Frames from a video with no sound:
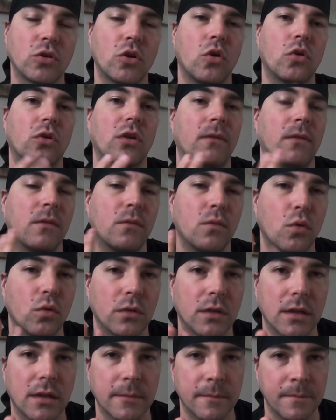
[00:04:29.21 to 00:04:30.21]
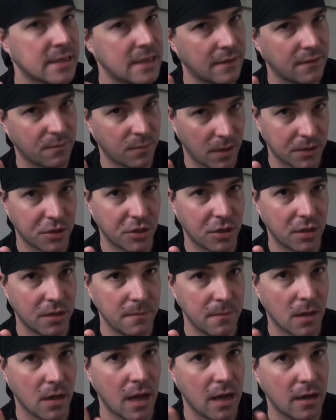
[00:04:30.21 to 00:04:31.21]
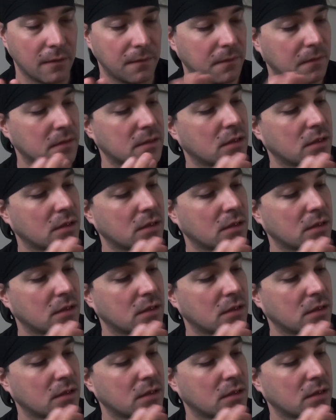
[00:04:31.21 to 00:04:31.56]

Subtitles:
or if you want to save battery life,